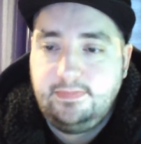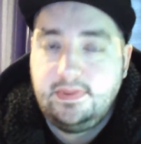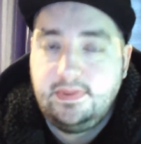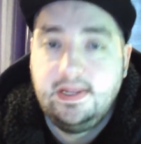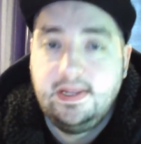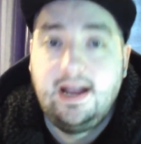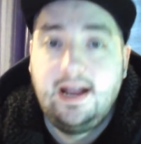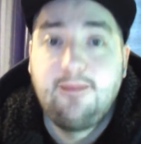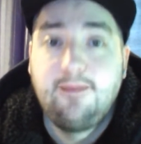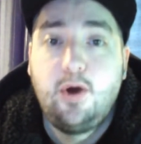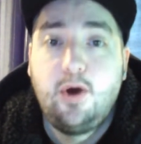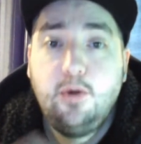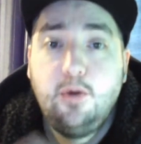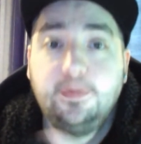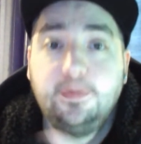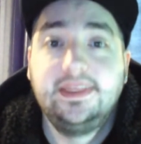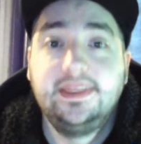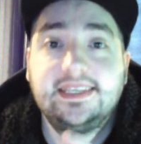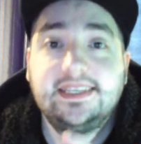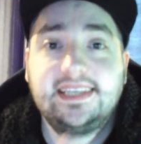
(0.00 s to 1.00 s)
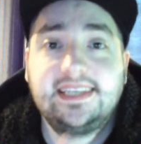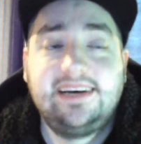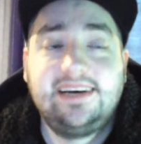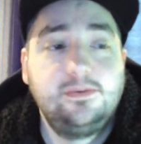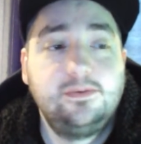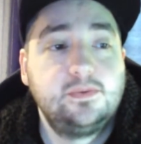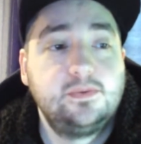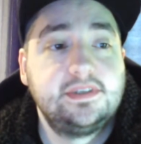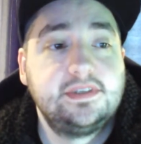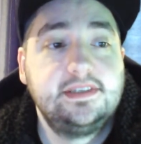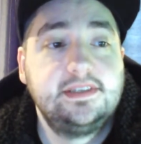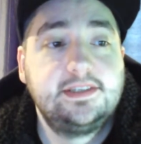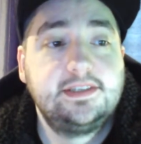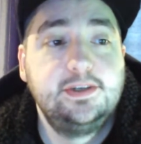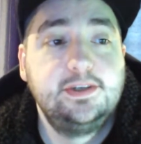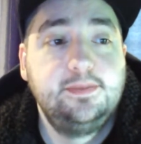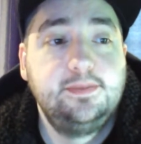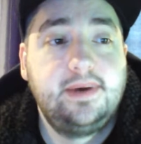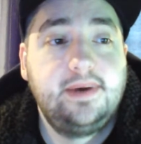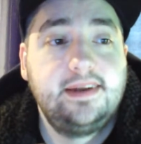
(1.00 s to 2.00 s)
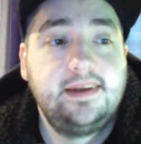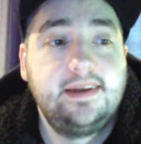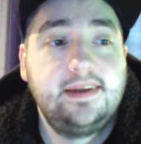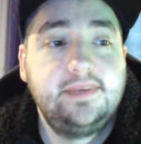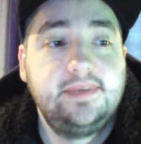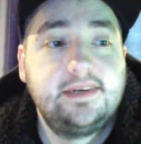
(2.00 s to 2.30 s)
I'm hoping the sound wasn't too bad,